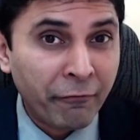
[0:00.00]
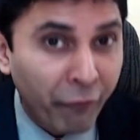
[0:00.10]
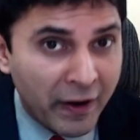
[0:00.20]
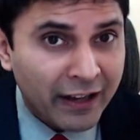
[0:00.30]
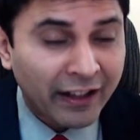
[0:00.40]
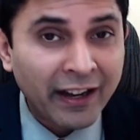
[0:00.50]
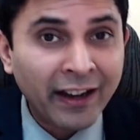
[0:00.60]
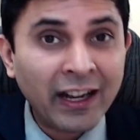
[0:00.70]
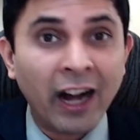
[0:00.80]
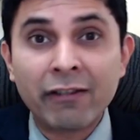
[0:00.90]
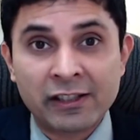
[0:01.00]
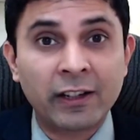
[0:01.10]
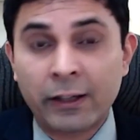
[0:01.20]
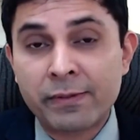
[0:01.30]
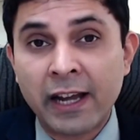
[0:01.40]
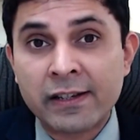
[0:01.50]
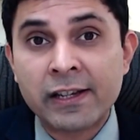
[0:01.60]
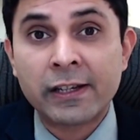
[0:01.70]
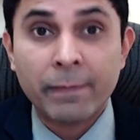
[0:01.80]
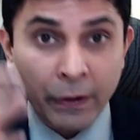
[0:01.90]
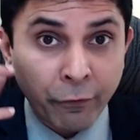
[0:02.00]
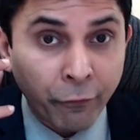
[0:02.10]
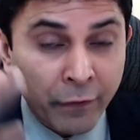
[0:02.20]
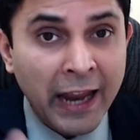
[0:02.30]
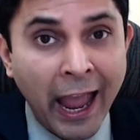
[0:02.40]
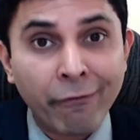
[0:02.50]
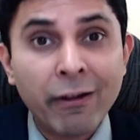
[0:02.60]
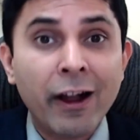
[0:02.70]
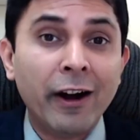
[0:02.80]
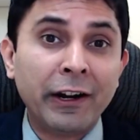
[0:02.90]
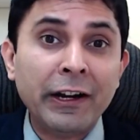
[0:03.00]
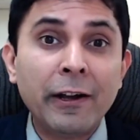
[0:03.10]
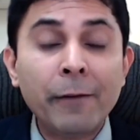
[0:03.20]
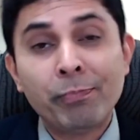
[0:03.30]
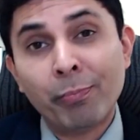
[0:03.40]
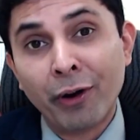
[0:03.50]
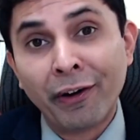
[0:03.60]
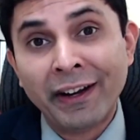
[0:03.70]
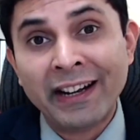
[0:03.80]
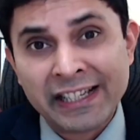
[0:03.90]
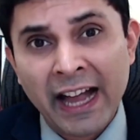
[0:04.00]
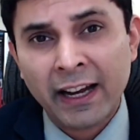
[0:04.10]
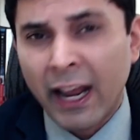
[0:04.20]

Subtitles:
We create our circumstances if we have a real burning desire.